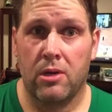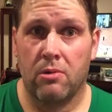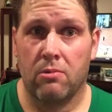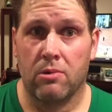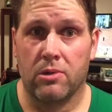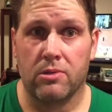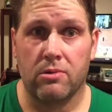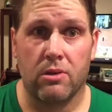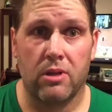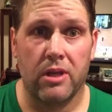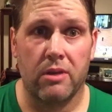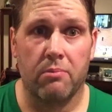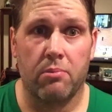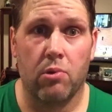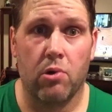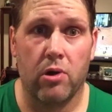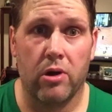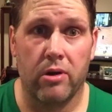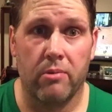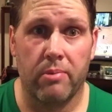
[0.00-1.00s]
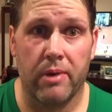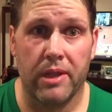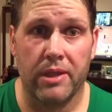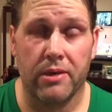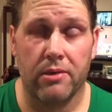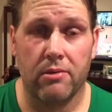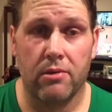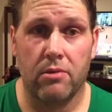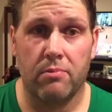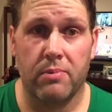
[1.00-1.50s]
what's really important about the
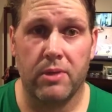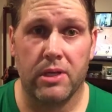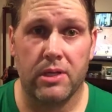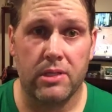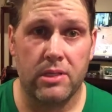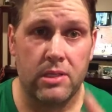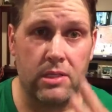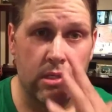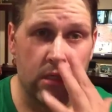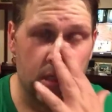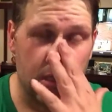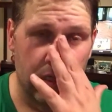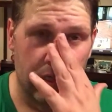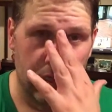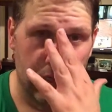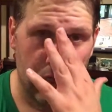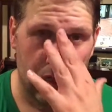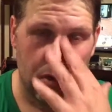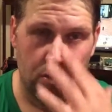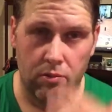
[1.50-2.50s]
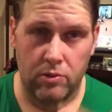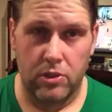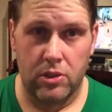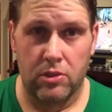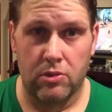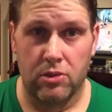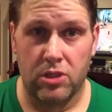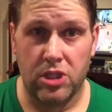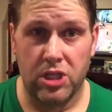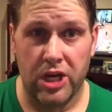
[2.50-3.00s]
group is, you know,
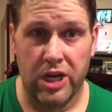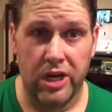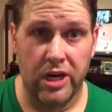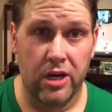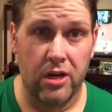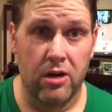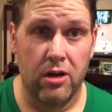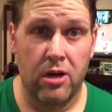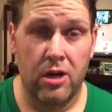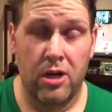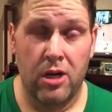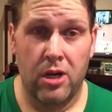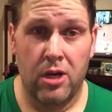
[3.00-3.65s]
to share